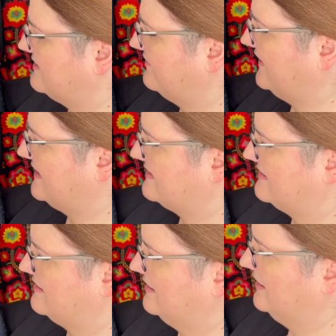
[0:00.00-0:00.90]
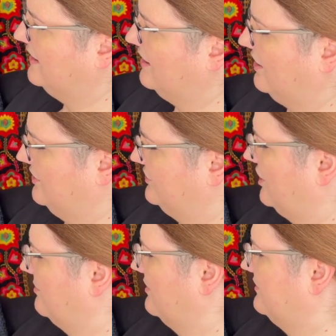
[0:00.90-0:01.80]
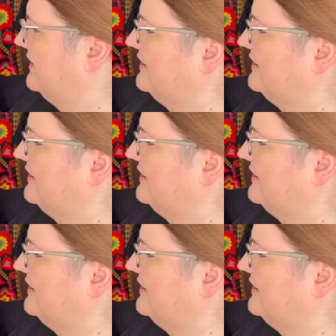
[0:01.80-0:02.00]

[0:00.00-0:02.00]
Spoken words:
vest on top of it.